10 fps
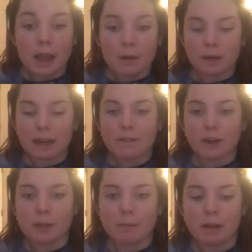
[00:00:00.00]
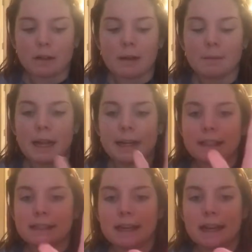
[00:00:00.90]
And what I've heard about
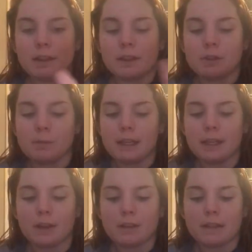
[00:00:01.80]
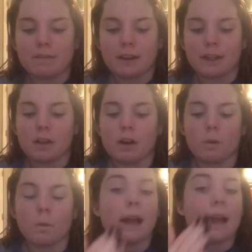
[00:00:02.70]
Limelight is that a little bit goes a very long